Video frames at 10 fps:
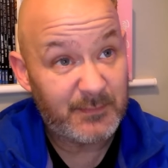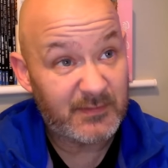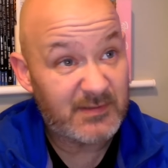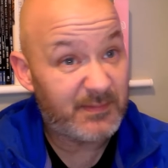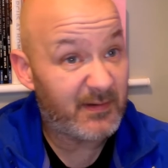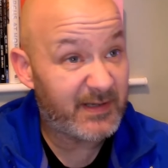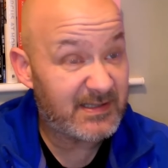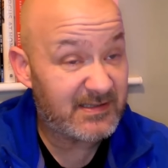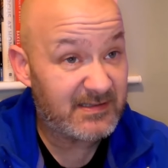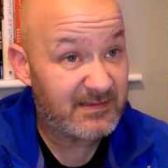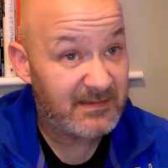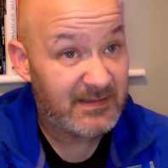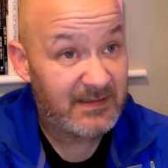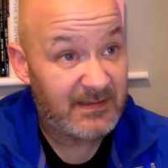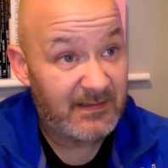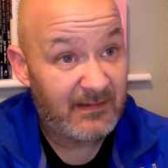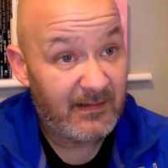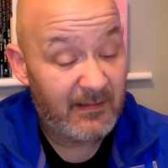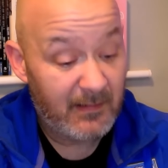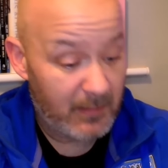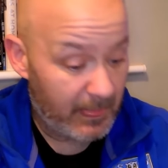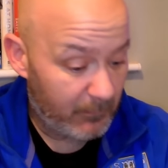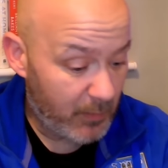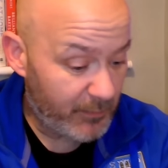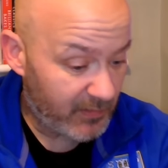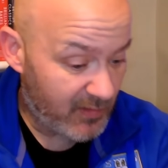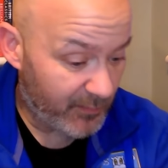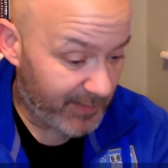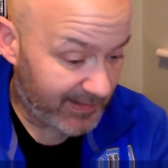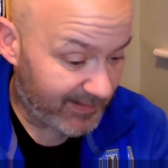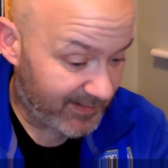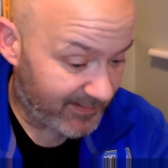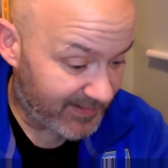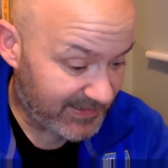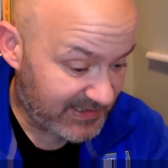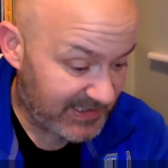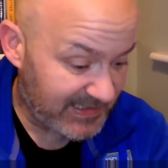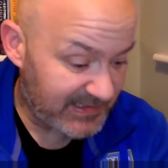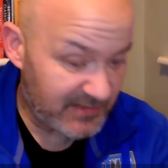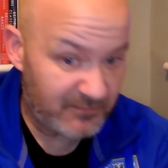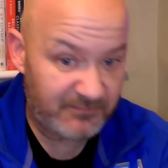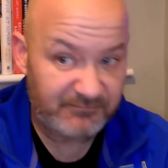But to be honest, when we look back at this season,